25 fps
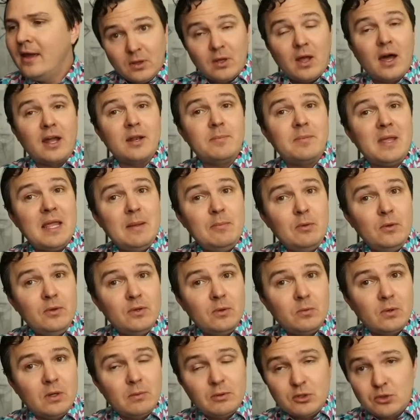a lot of people in
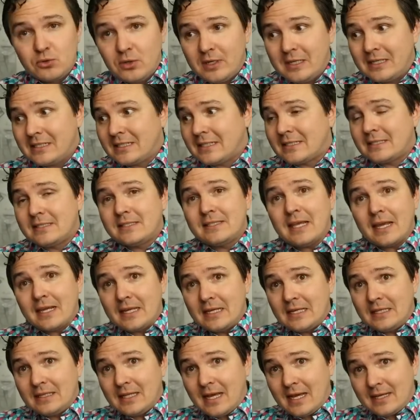the world will treat it as
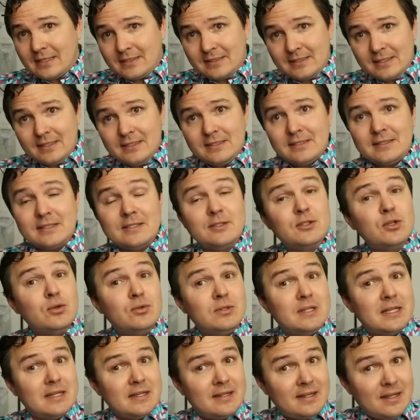second-class citizens
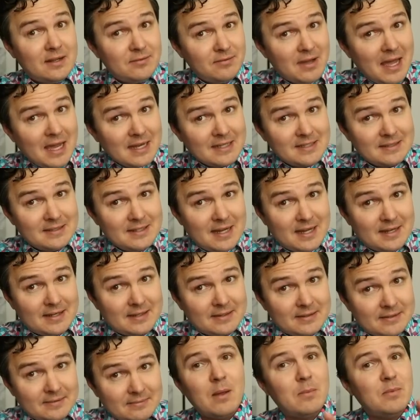who didn't get
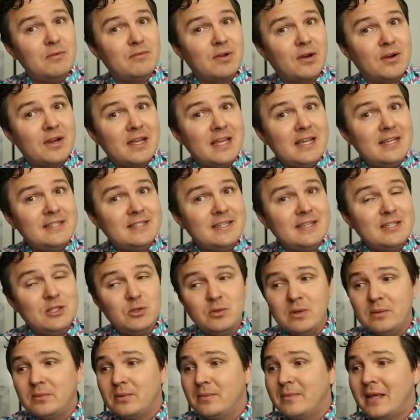vaccinated. It'd be very easy
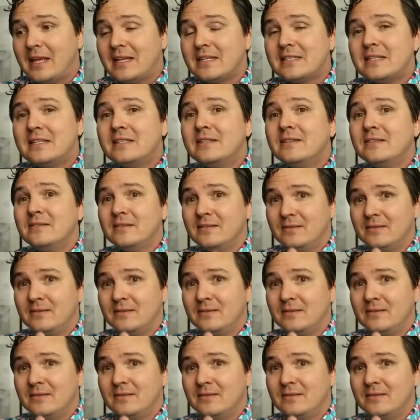to implement